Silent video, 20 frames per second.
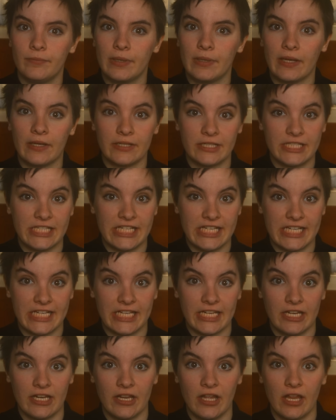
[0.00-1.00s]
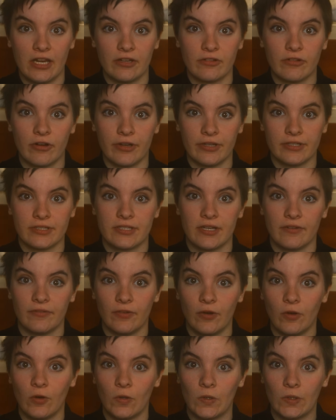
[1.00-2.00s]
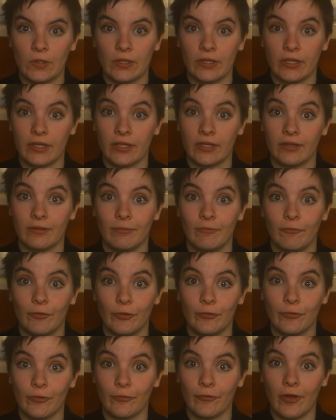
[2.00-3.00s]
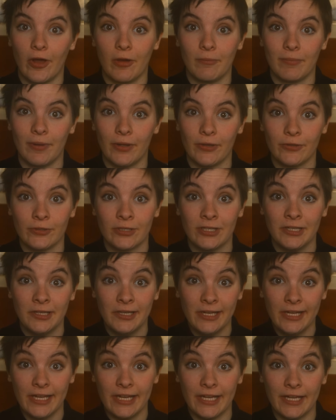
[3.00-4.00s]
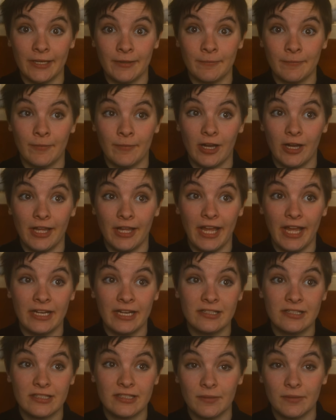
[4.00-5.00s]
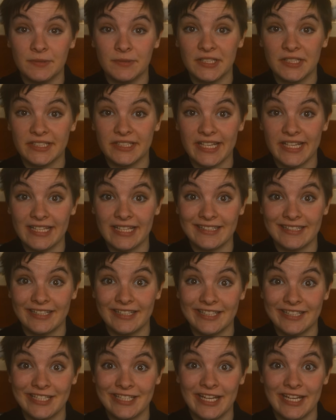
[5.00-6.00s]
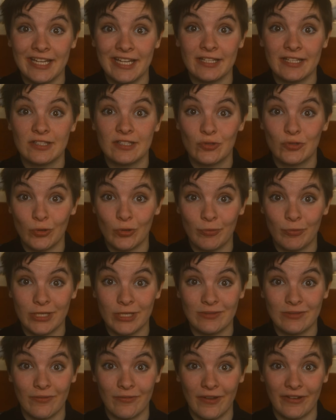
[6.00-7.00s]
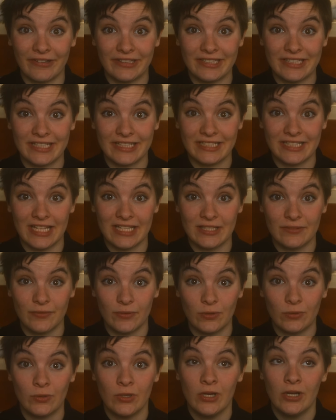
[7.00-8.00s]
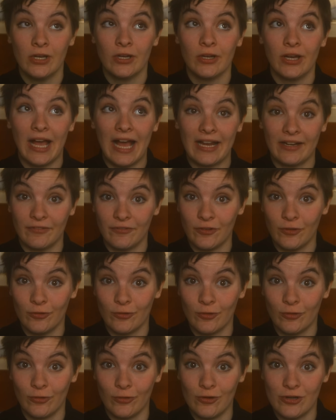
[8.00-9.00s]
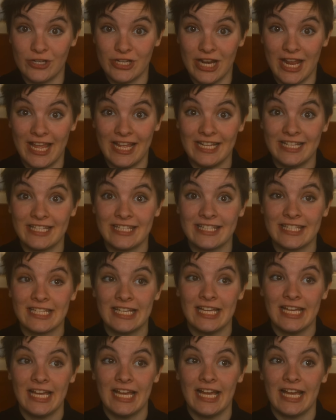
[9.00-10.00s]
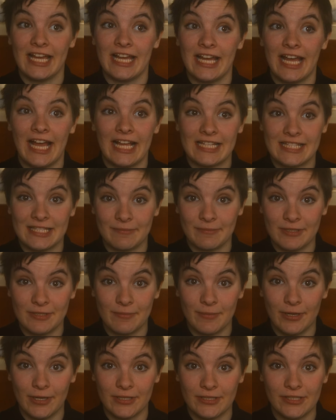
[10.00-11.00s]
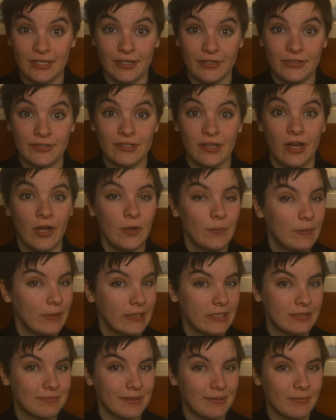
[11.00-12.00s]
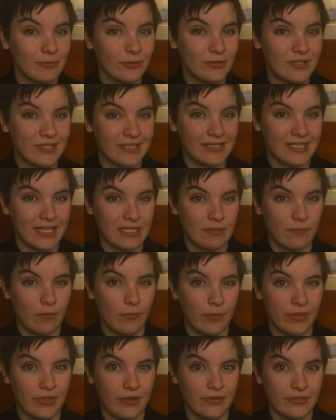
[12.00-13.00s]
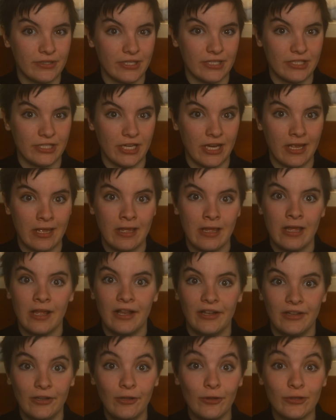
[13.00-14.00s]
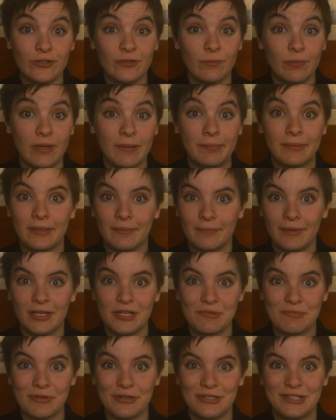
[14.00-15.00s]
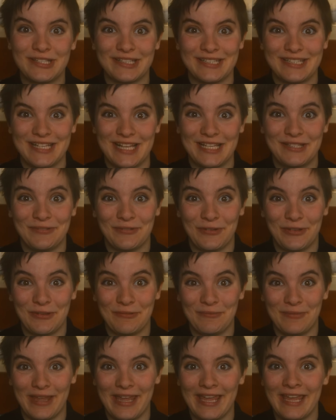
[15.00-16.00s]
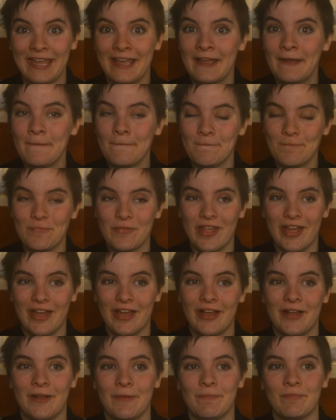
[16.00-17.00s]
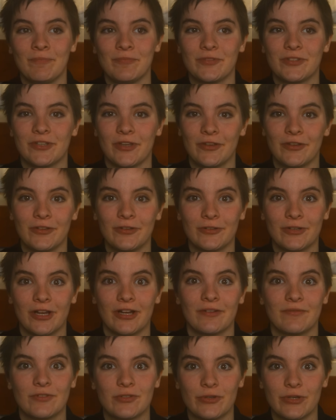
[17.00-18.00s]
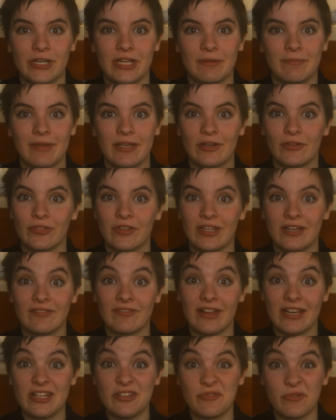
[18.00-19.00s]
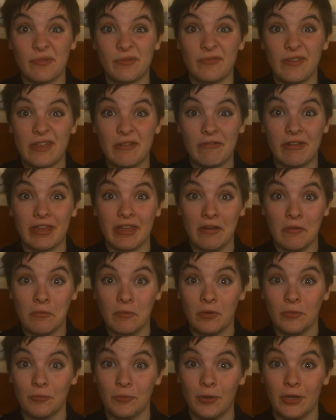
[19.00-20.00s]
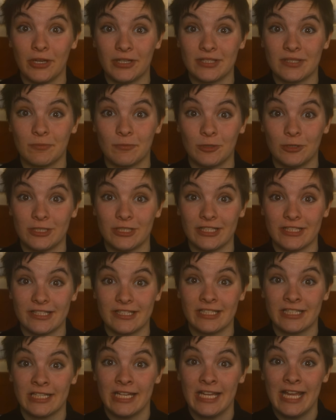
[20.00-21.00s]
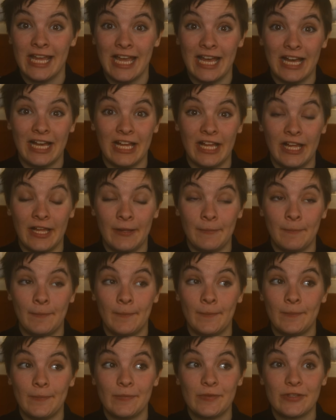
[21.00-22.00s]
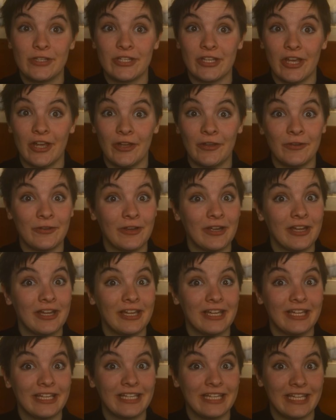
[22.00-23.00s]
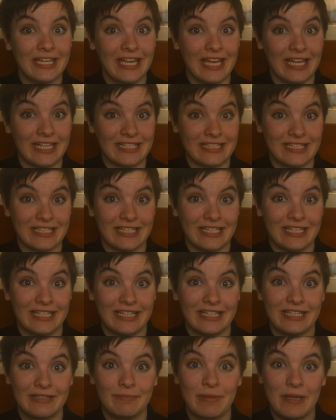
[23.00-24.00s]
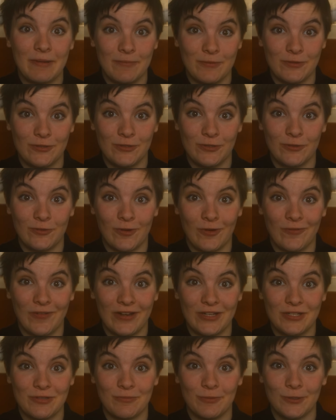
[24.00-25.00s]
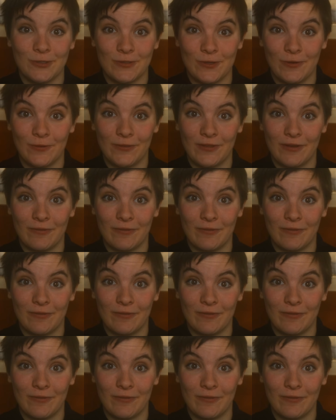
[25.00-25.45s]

planting and, and growing stuff on the roof of our boat. Um, I had some success last year. Strawberries were very successful, had a few courgettes. Uh, had some tomatoes, hoping to be more successful with those this year. Lots of people are much more successful than me, um, so you're kind of joining me on the adventure of figuring out what works and what doesn't. Um, so, yes, people do grow vegetables on